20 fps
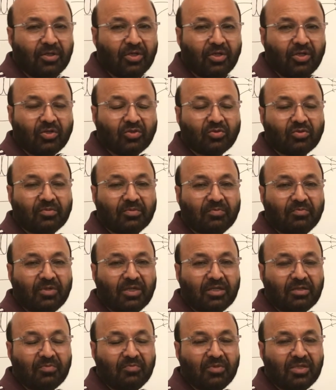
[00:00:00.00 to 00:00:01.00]
So
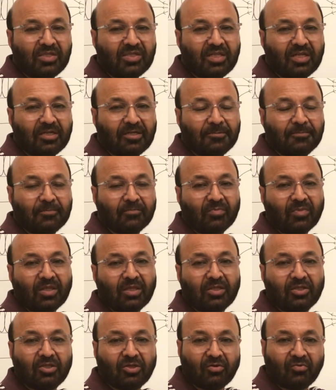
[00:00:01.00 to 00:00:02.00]
it means that
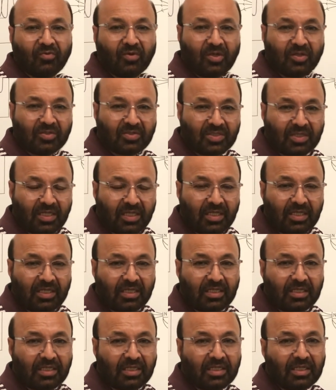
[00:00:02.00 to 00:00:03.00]
there was
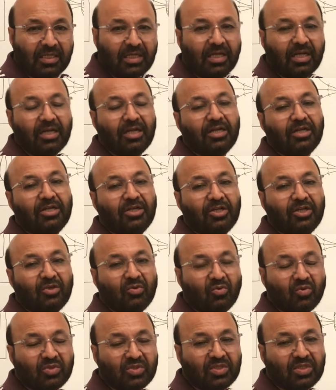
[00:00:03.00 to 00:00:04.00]

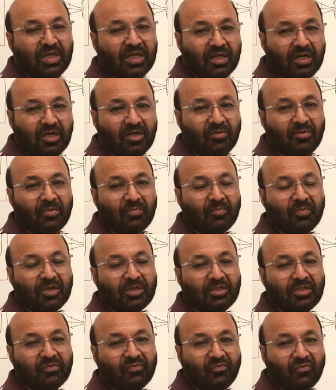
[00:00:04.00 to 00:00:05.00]
induced current,
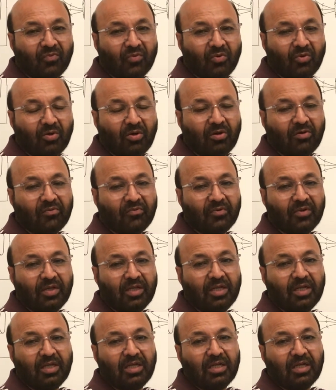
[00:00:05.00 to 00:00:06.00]
but the flow of
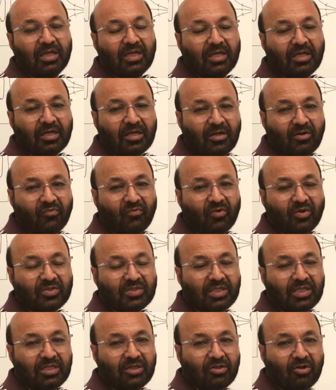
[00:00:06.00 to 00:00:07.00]
current was
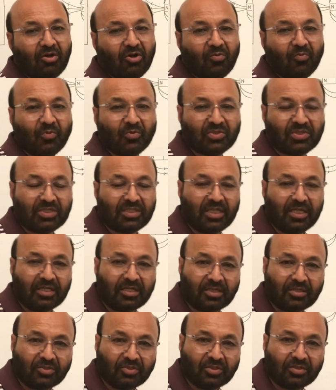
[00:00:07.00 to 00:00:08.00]
in the opposite
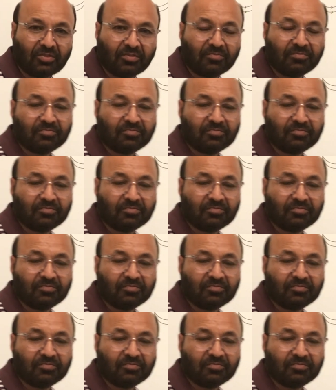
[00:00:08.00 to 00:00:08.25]
direction.